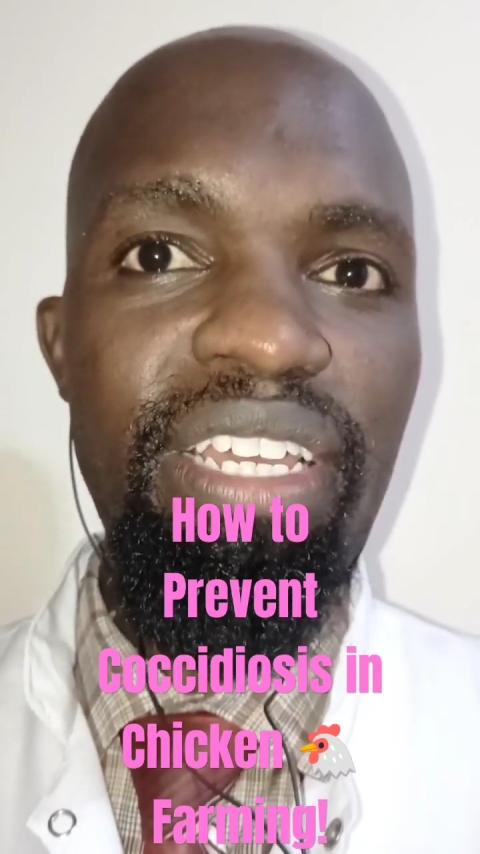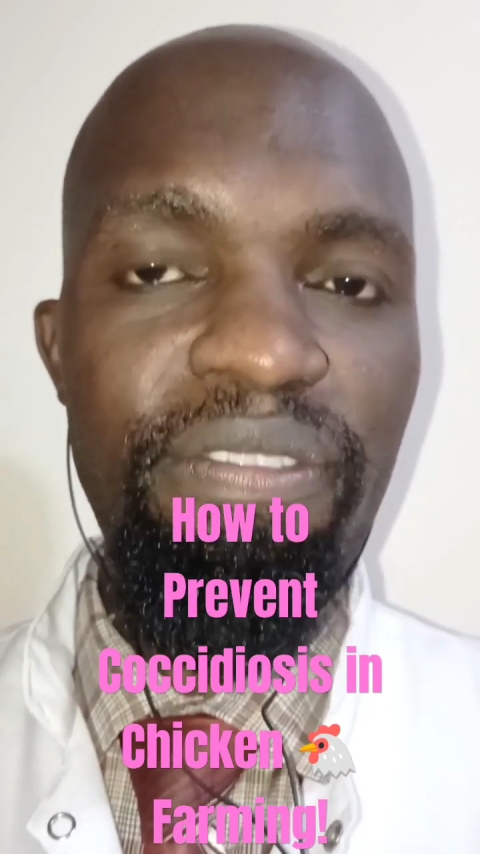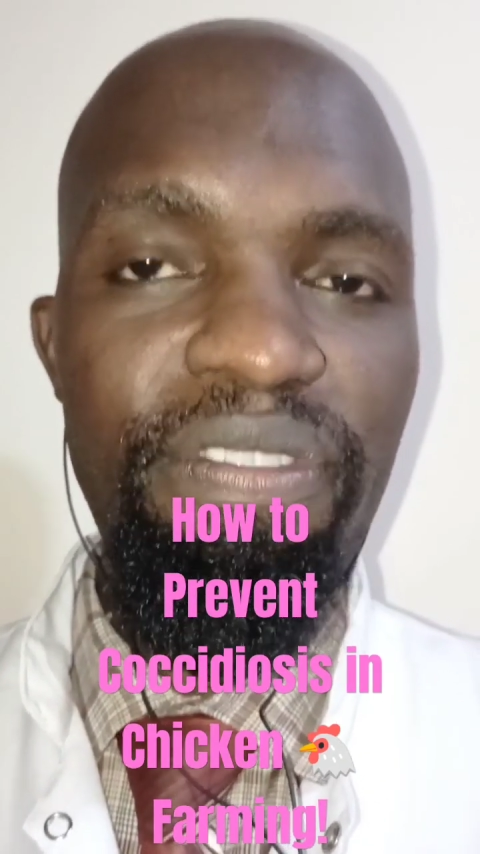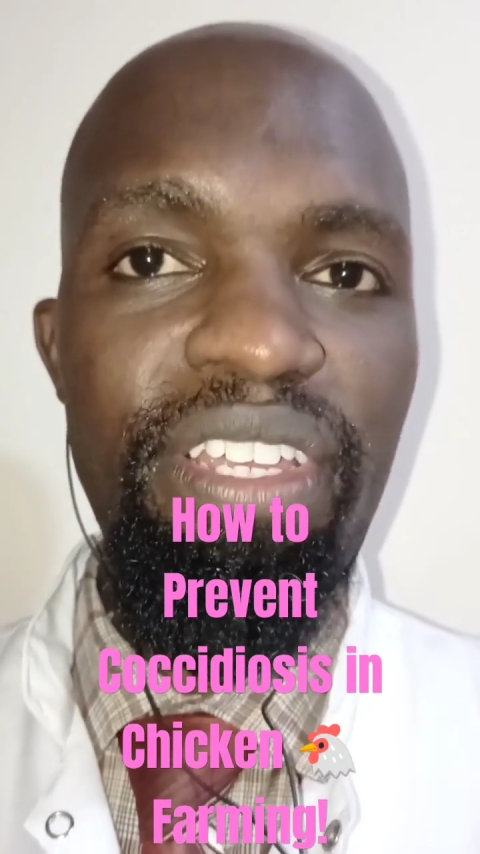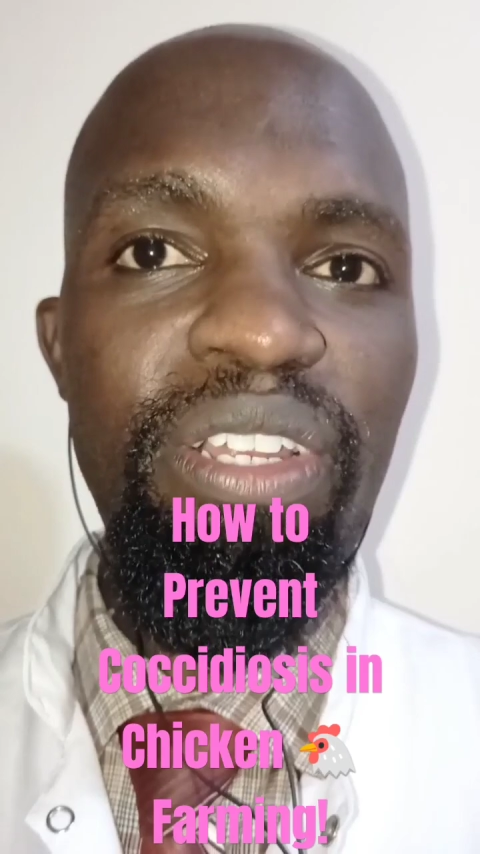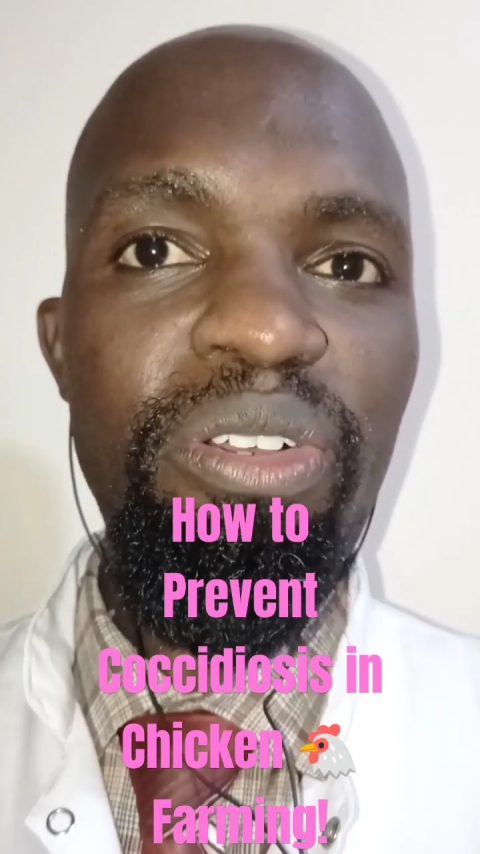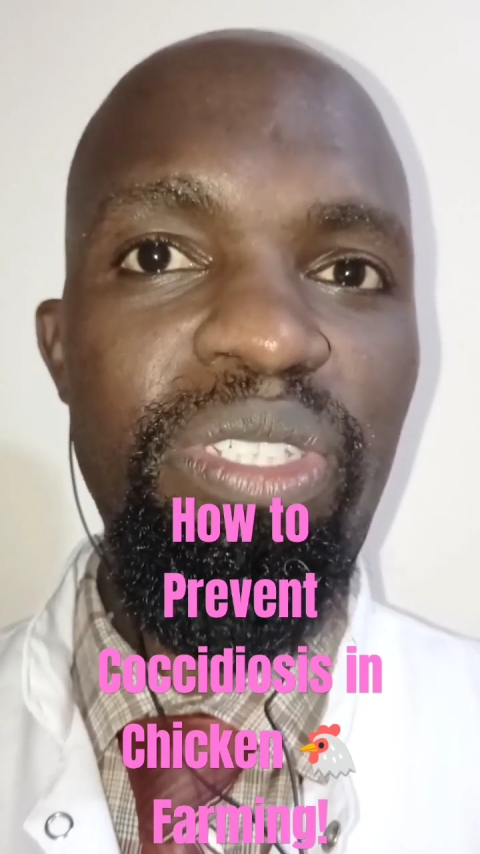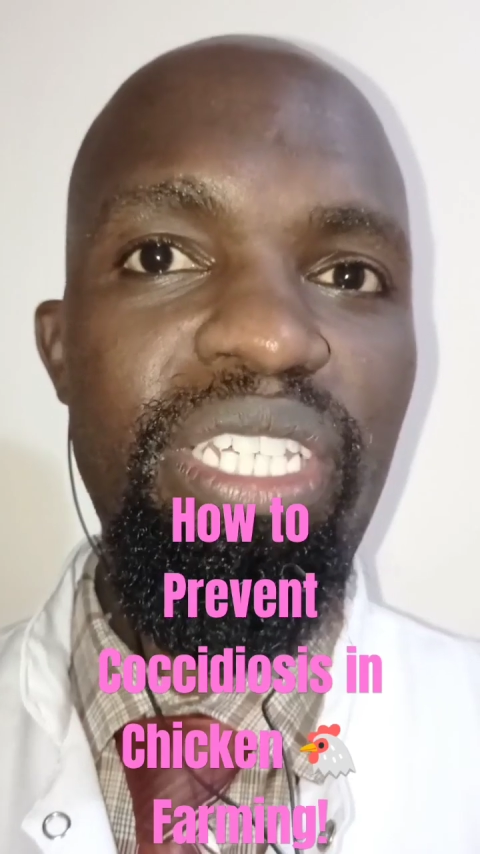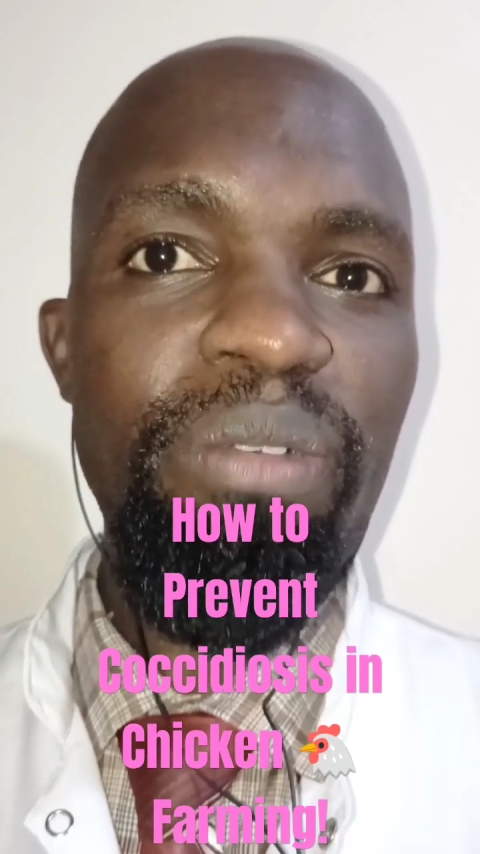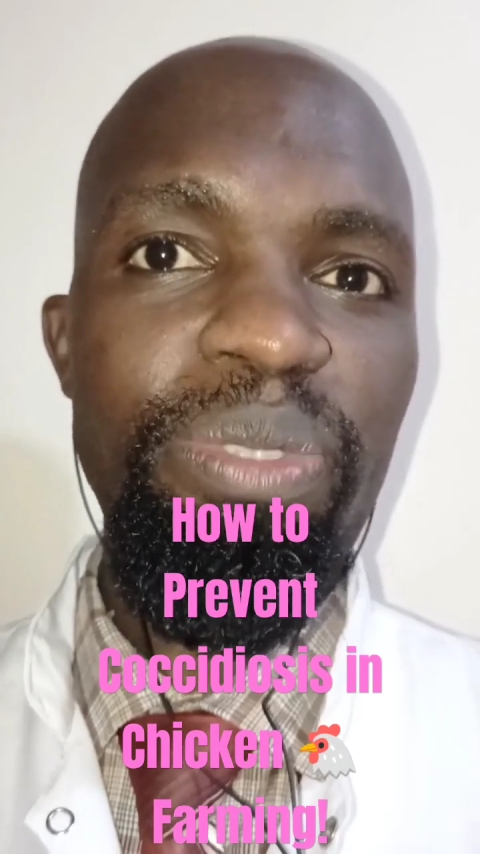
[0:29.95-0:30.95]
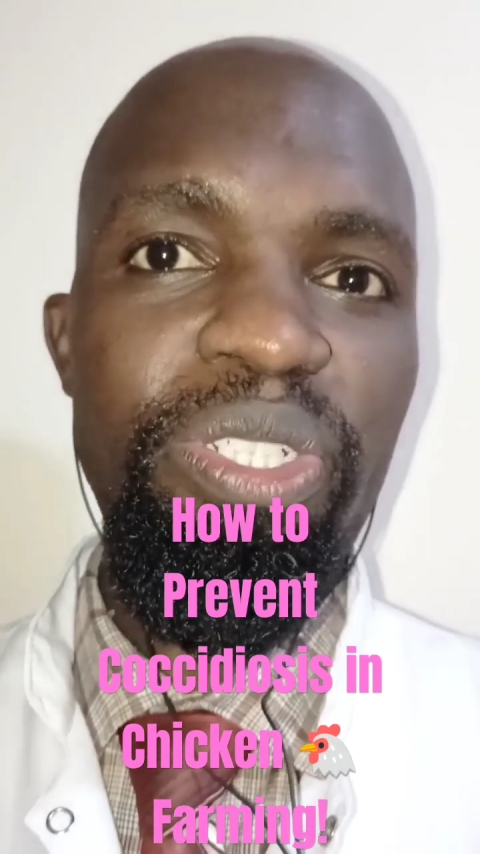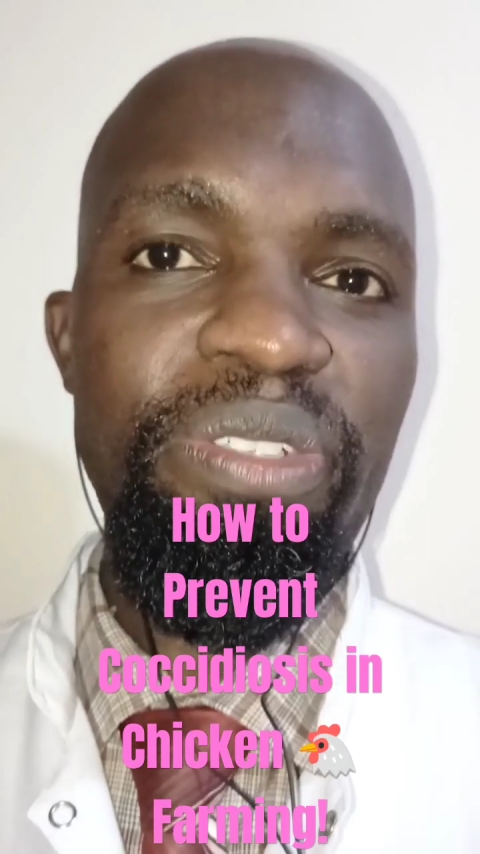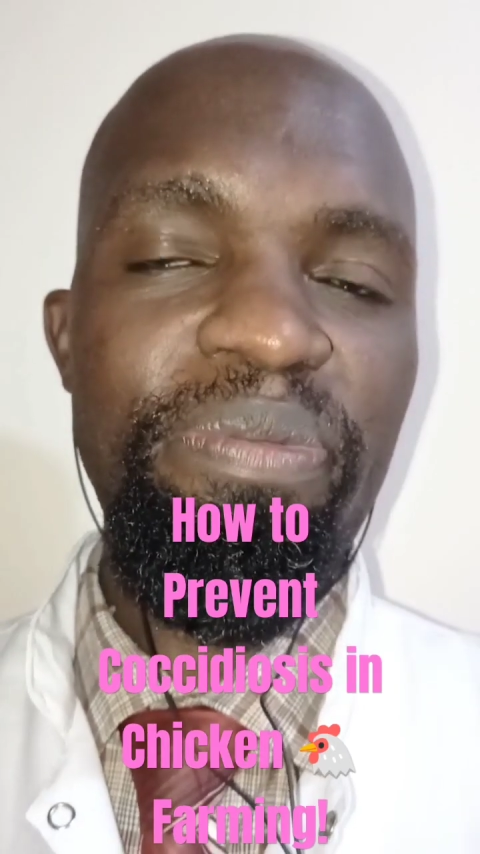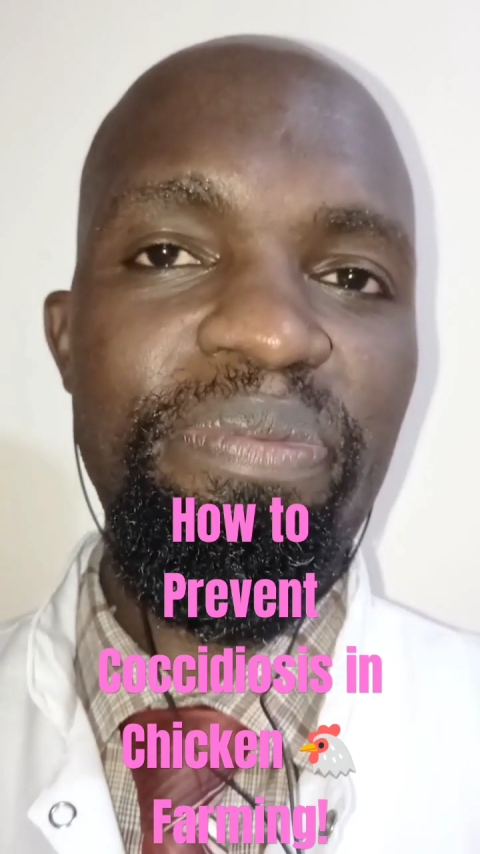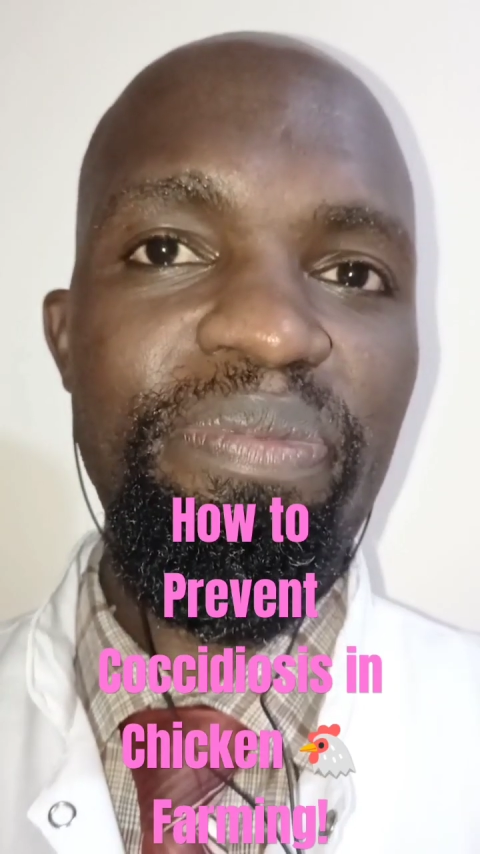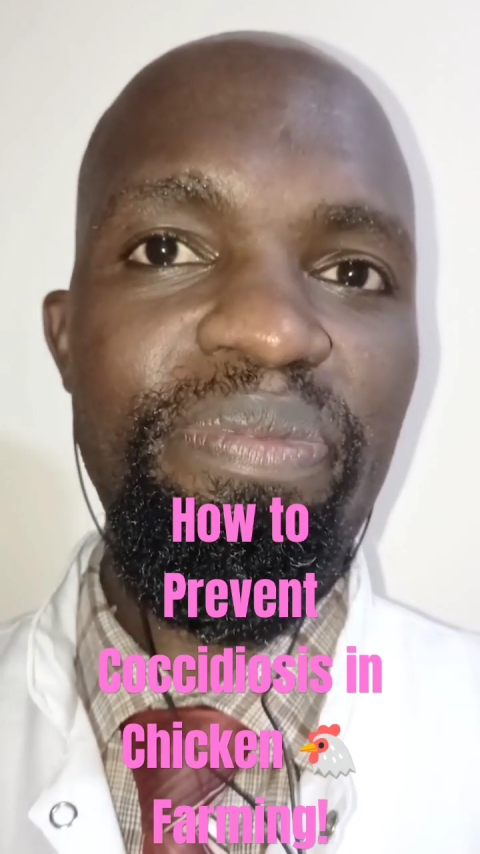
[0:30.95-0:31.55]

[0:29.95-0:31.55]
and feed consumption,